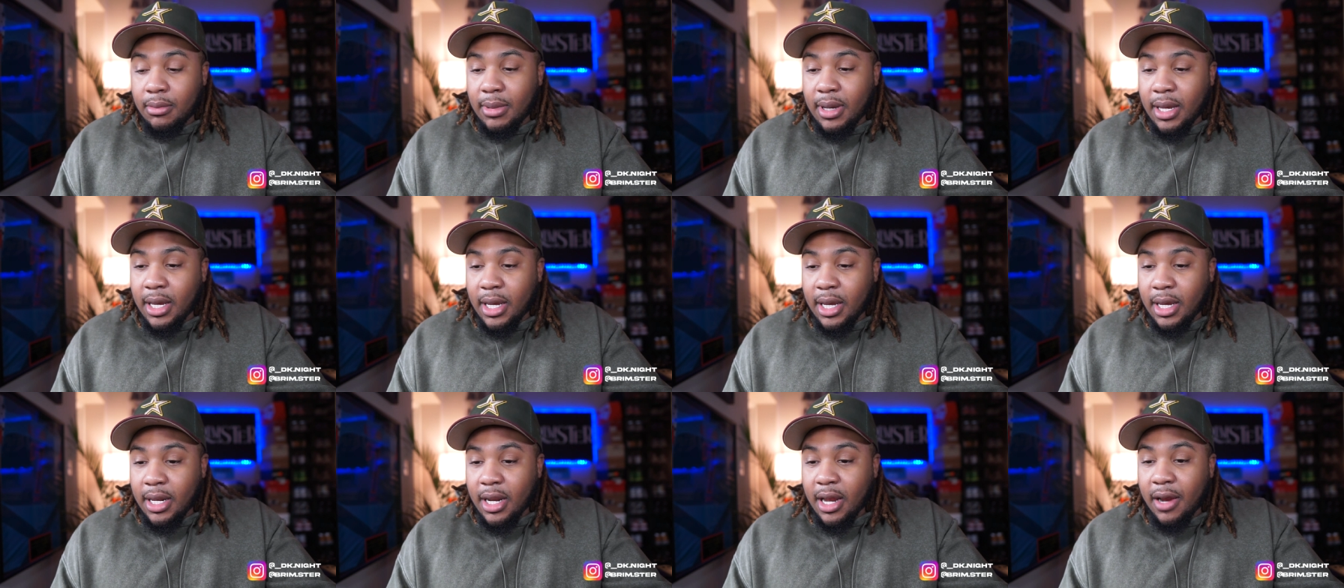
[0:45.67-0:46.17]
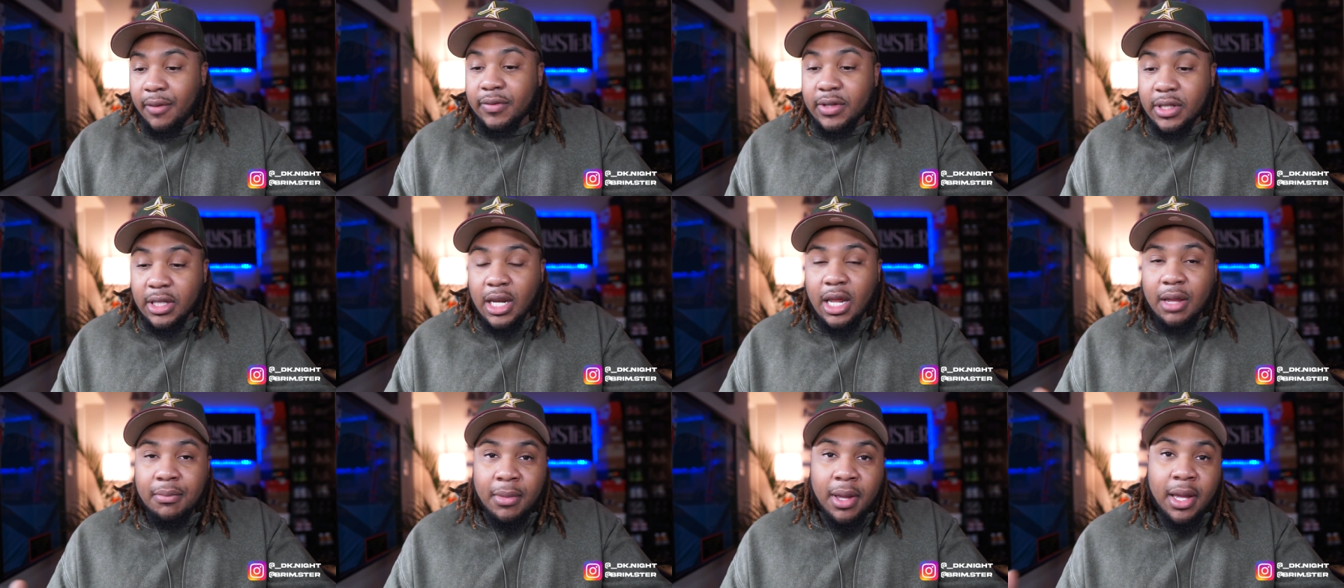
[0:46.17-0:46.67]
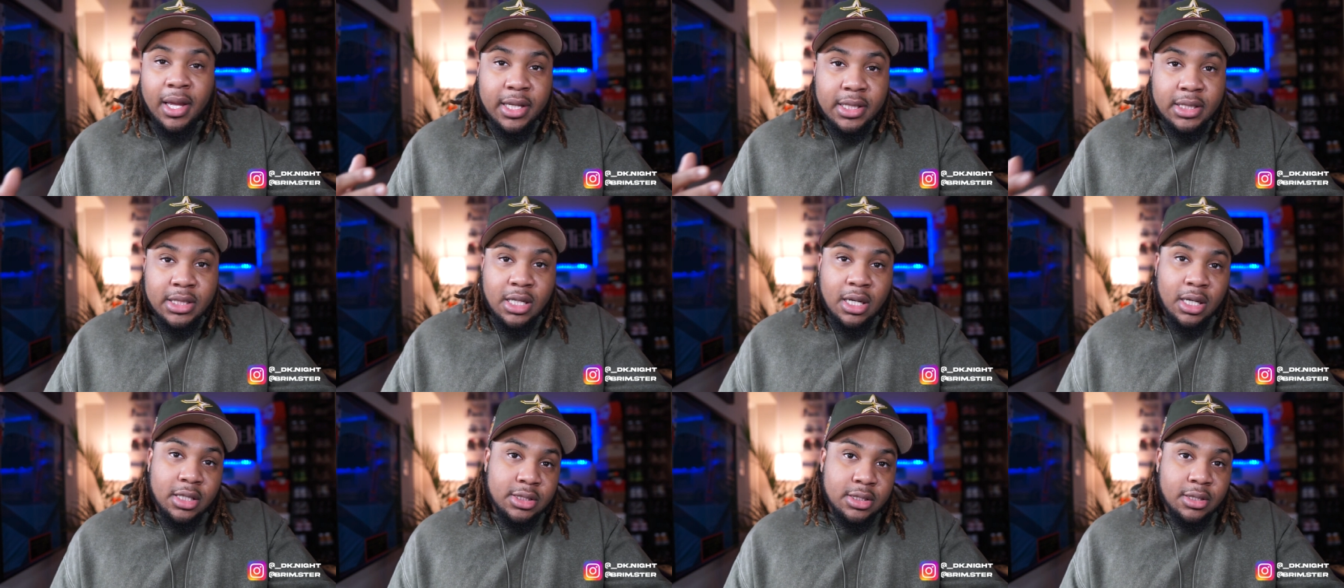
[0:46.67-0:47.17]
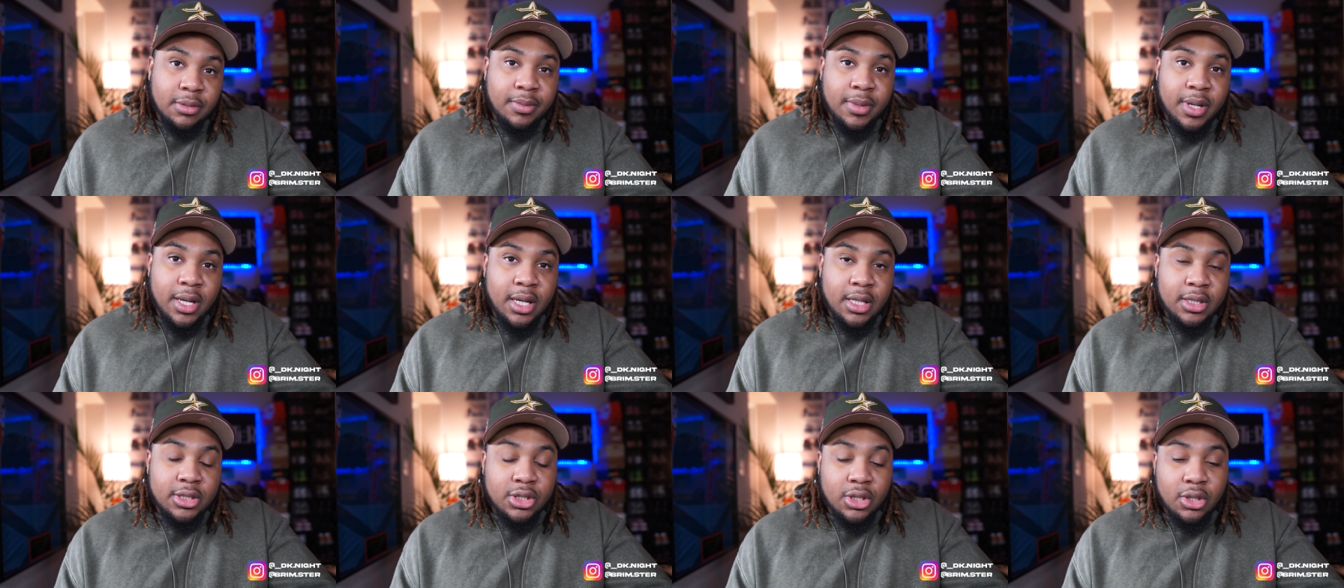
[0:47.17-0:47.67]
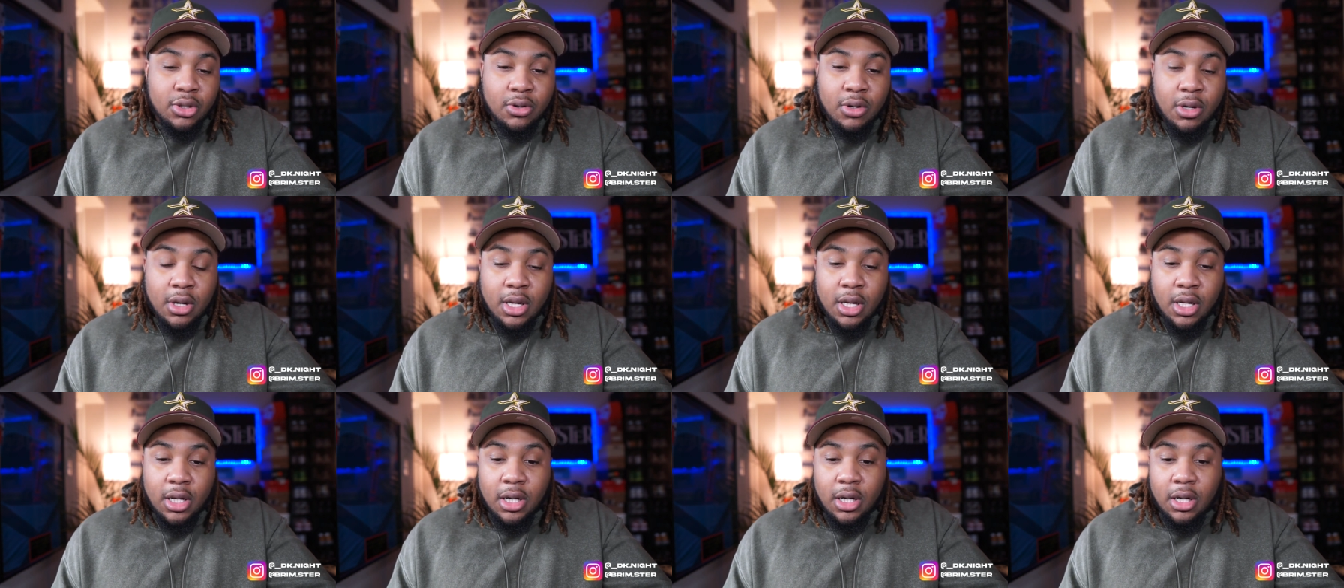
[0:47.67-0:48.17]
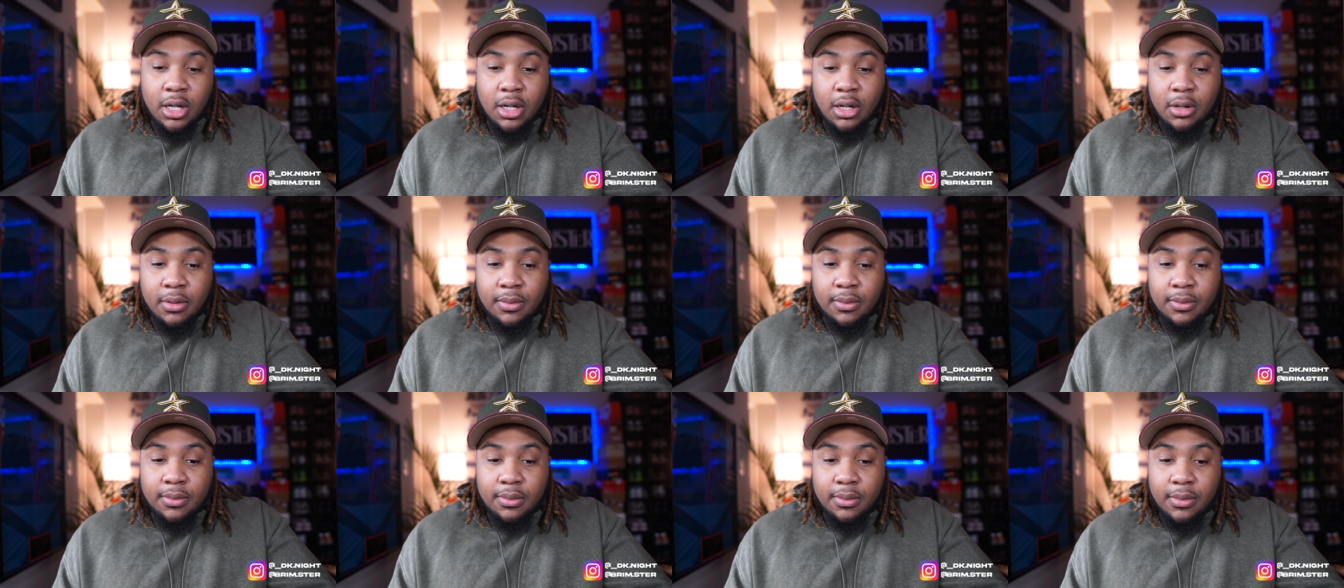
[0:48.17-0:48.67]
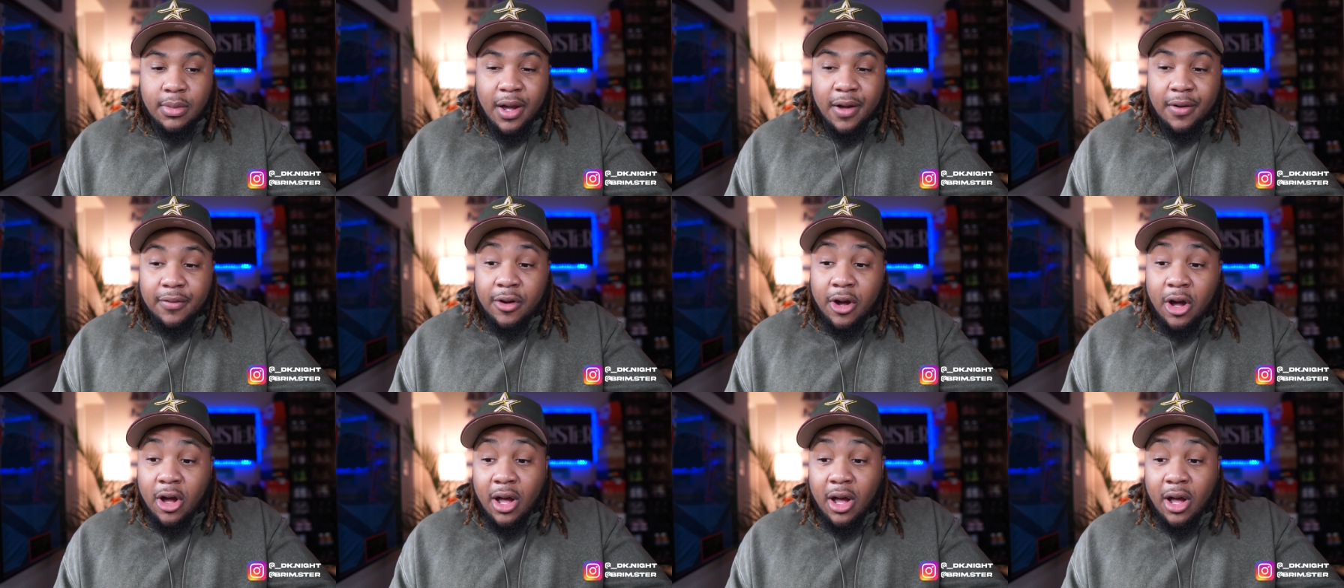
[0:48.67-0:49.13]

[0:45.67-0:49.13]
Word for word: and everything they make is custom, man. So I